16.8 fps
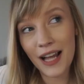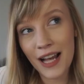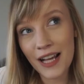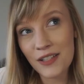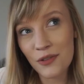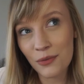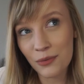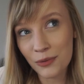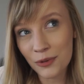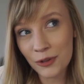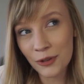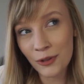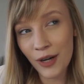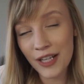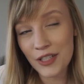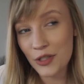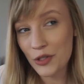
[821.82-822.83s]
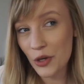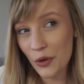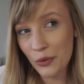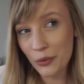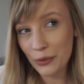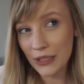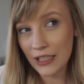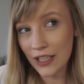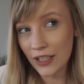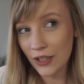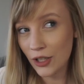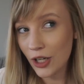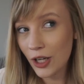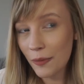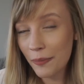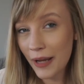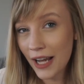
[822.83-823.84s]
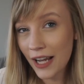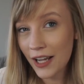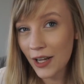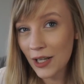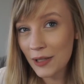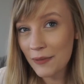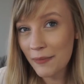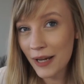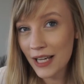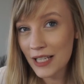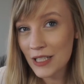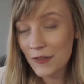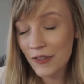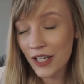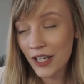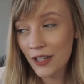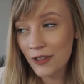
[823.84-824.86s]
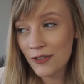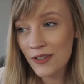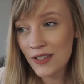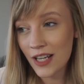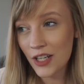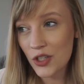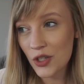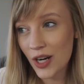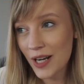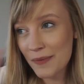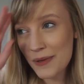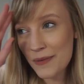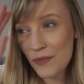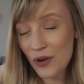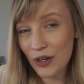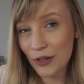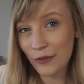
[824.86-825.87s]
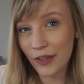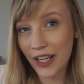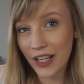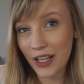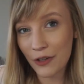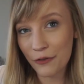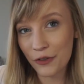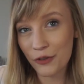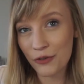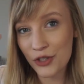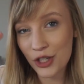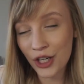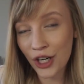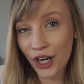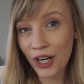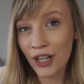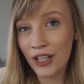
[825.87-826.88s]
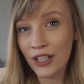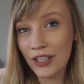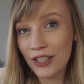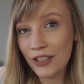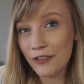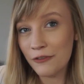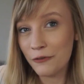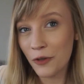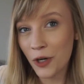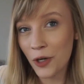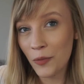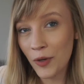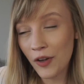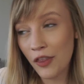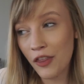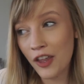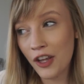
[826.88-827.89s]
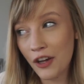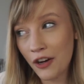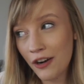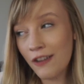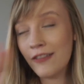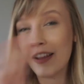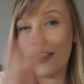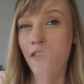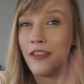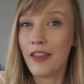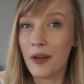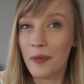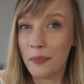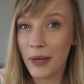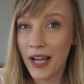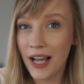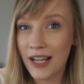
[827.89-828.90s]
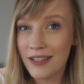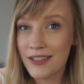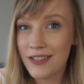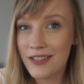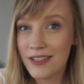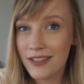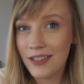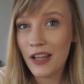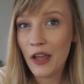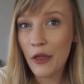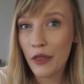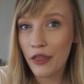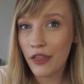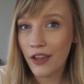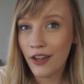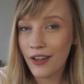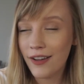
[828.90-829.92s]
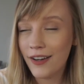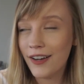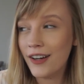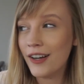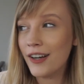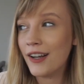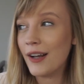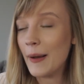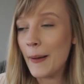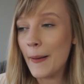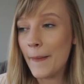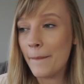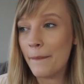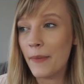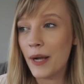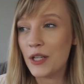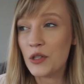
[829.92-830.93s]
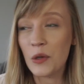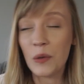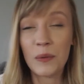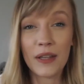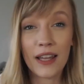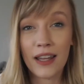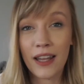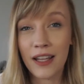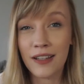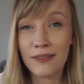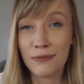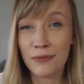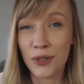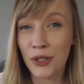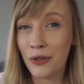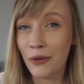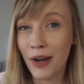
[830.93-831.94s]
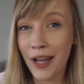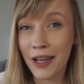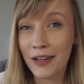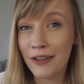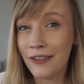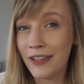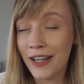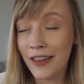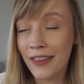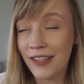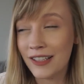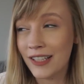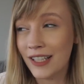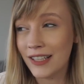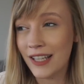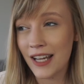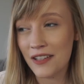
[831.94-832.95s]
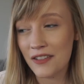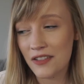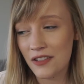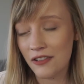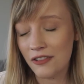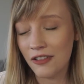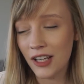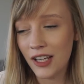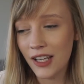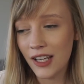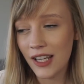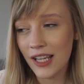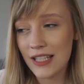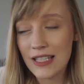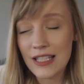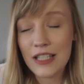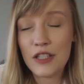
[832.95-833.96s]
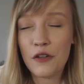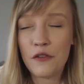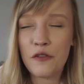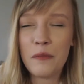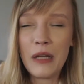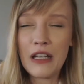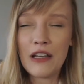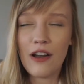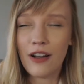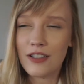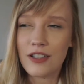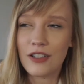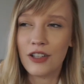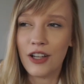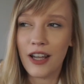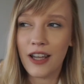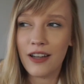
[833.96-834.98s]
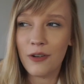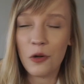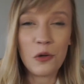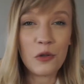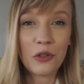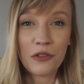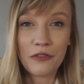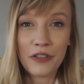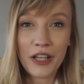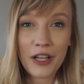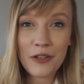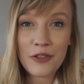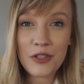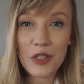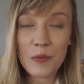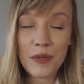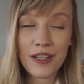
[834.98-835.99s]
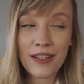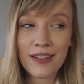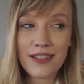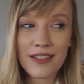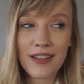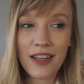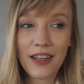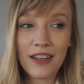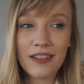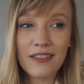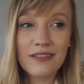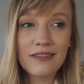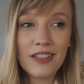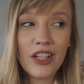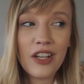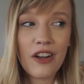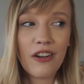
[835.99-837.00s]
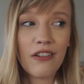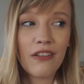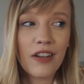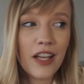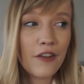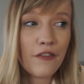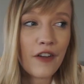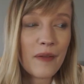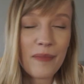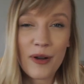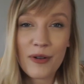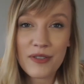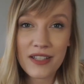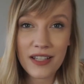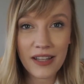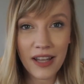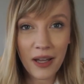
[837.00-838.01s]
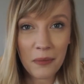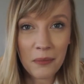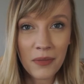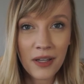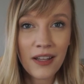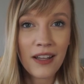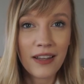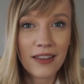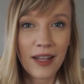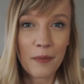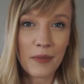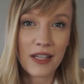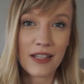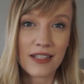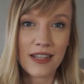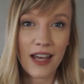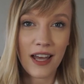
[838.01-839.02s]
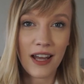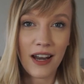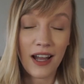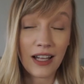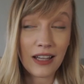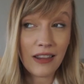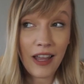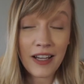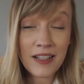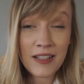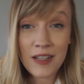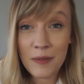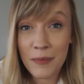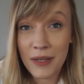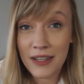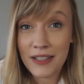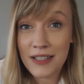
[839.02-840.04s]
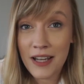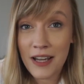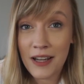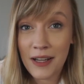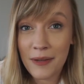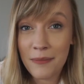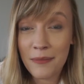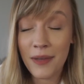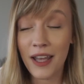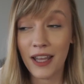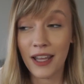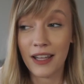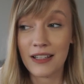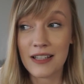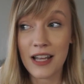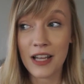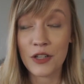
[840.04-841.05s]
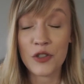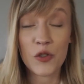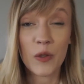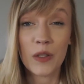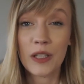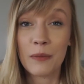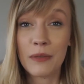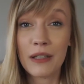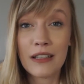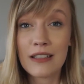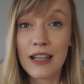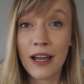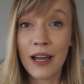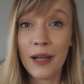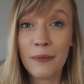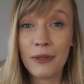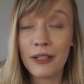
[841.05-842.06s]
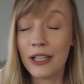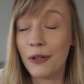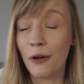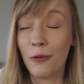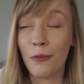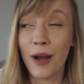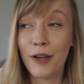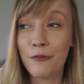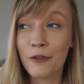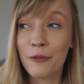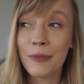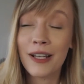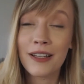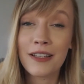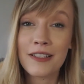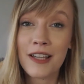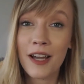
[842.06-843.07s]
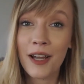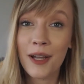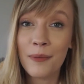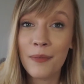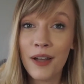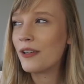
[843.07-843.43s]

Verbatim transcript: As a rule, I don't really look back on past videos. I try to be more of like a future forward thinker rather than a past thinker. Um, I don't really like regret or anything like that, so it's easier for me not to look at older videos just because like, you know, if I posted them, that means that I liked them at the time and I enjoyed them at the time and they were right for me at the time.